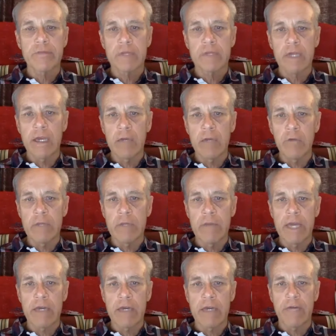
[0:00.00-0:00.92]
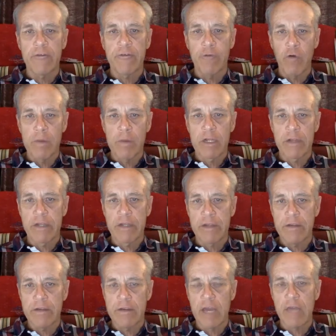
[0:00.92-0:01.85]
can we make a formula
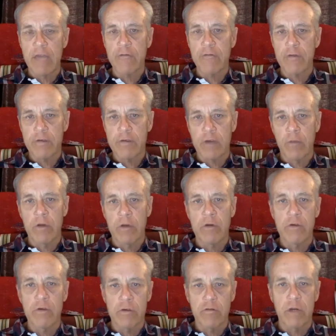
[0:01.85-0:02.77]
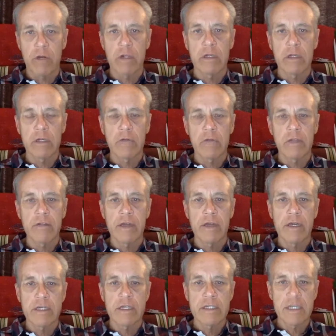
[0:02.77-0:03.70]
that's safe for someone who's struggling with
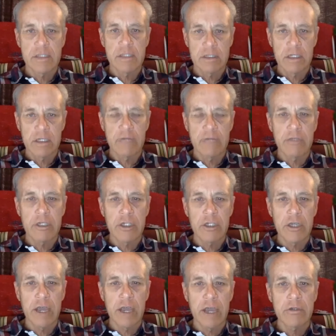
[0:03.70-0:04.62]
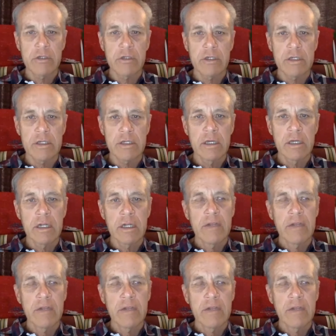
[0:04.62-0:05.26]
sensitivity challenges?